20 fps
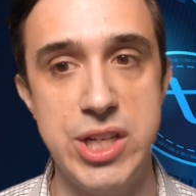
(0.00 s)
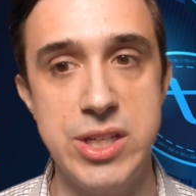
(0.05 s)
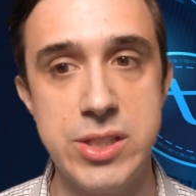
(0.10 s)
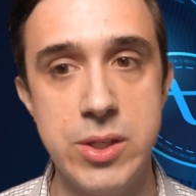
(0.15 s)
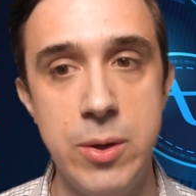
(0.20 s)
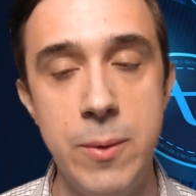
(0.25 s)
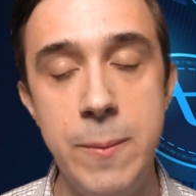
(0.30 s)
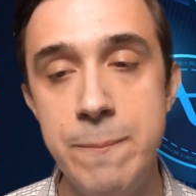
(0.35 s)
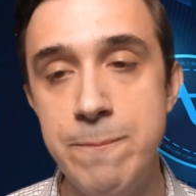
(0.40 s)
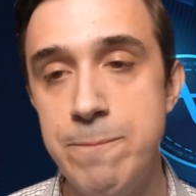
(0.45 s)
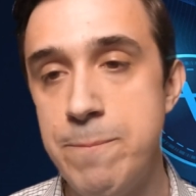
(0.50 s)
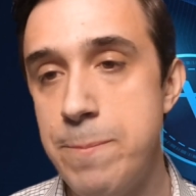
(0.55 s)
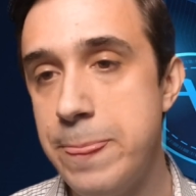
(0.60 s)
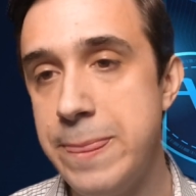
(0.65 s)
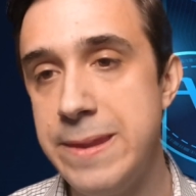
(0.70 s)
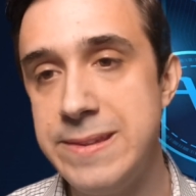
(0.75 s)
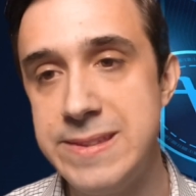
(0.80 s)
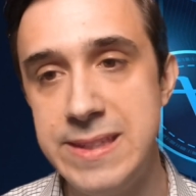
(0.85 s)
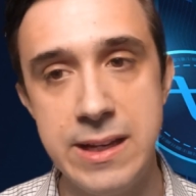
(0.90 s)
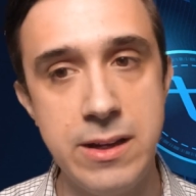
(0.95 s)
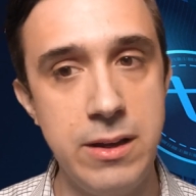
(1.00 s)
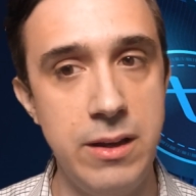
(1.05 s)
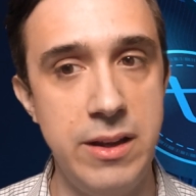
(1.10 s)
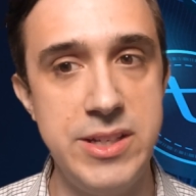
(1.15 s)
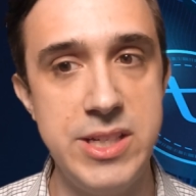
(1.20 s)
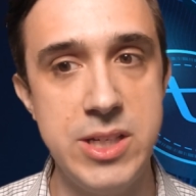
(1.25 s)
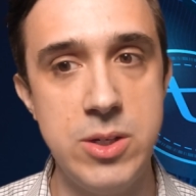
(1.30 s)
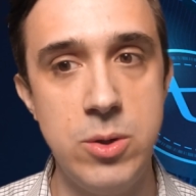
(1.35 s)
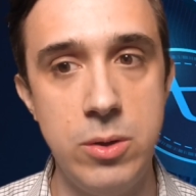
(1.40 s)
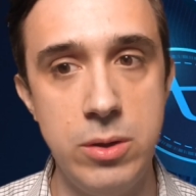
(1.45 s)
And so
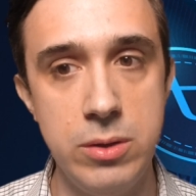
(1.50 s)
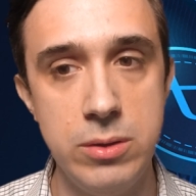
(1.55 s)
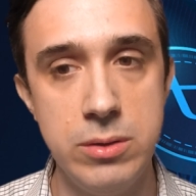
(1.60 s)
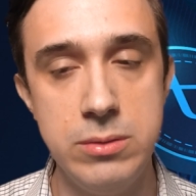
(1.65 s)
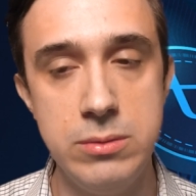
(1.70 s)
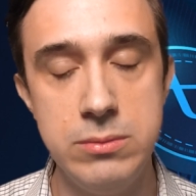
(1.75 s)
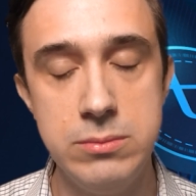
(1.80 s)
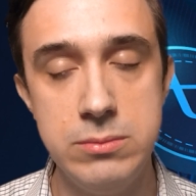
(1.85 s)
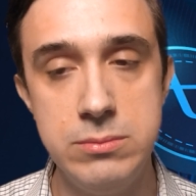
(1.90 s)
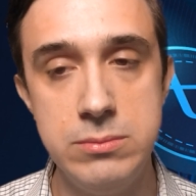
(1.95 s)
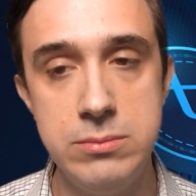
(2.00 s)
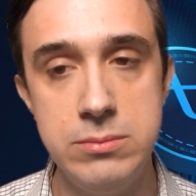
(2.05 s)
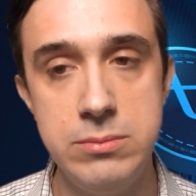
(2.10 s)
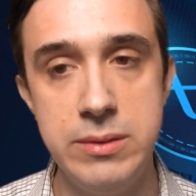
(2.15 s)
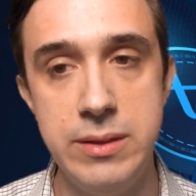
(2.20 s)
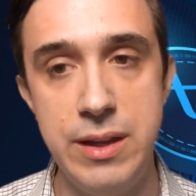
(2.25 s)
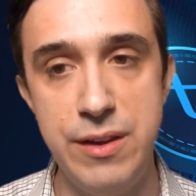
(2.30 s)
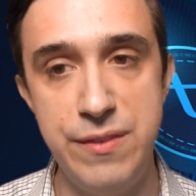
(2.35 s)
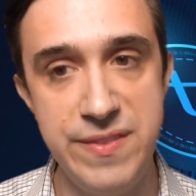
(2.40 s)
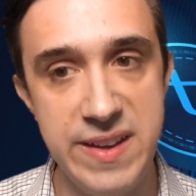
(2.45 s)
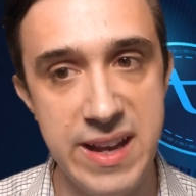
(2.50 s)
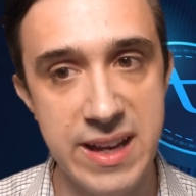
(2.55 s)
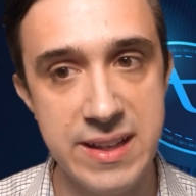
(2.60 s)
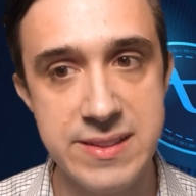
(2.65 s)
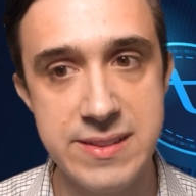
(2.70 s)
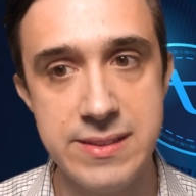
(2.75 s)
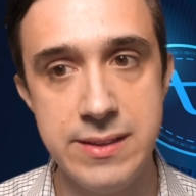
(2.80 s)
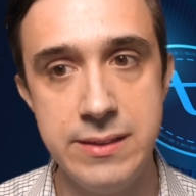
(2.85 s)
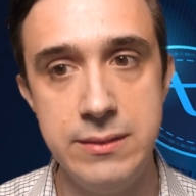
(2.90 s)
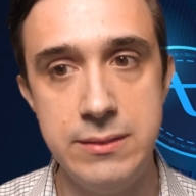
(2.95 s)
psychological
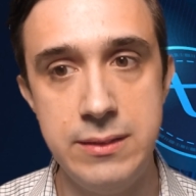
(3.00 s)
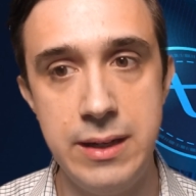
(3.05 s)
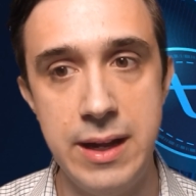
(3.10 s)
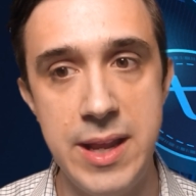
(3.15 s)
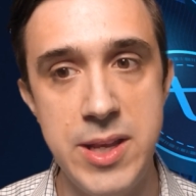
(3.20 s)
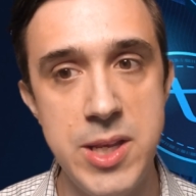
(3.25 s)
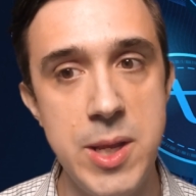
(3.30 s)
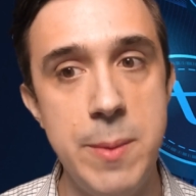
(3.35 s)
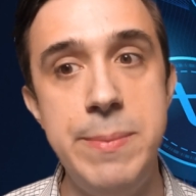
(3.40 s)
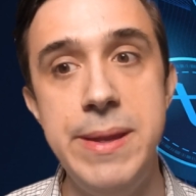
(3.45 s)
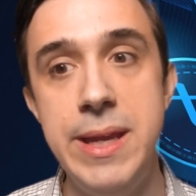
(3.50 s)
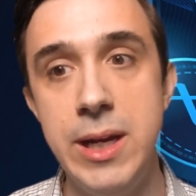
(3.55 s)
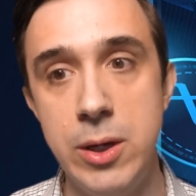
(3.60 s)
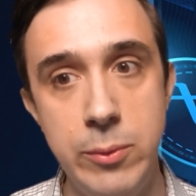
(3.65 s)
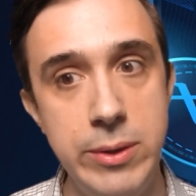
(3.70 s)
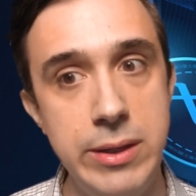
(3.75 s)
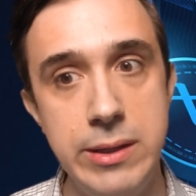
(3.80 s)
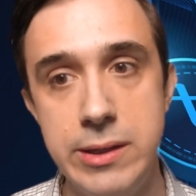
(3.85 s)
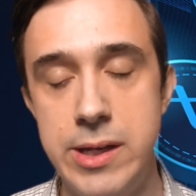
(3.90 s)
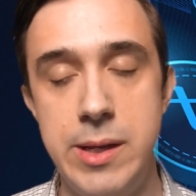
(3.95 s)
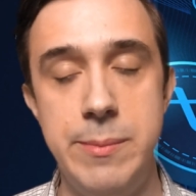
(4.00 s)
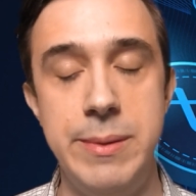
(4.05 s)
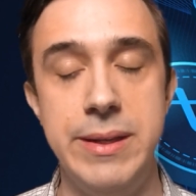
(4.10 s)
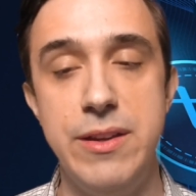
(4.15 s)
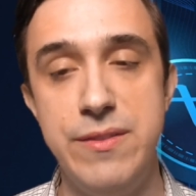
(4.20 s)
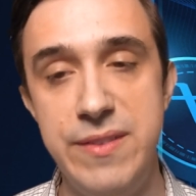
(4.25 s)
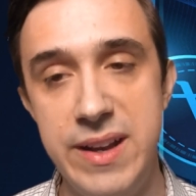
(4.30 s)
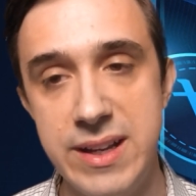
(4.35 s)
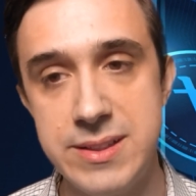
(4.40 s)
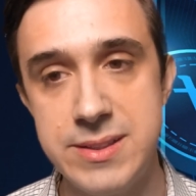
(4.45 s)
effects end up being real
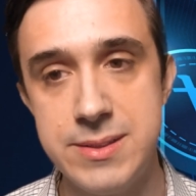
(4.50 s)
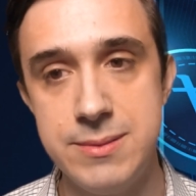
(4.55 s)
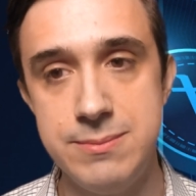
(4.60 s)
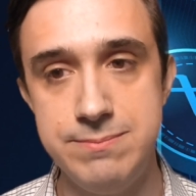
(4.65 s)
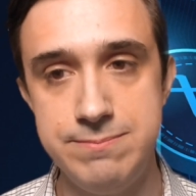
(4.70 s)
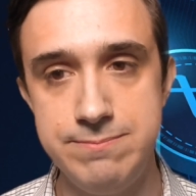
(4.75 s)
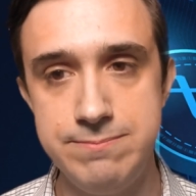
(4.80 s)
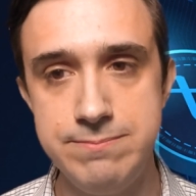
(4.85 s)
economic effects.